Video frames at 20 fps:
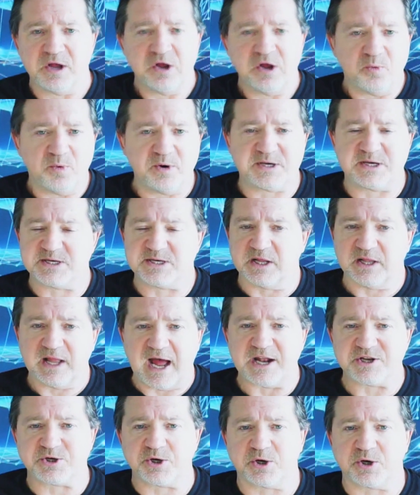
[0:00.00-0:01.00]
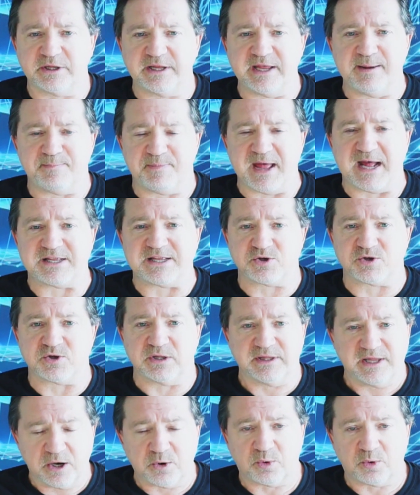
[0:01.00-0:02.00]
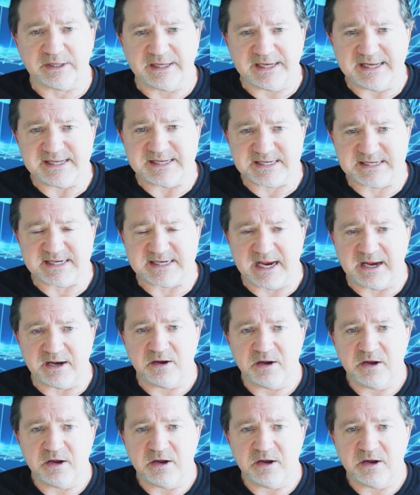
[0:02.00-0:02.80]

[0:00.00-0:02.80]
which is a logical leap that's literally insane.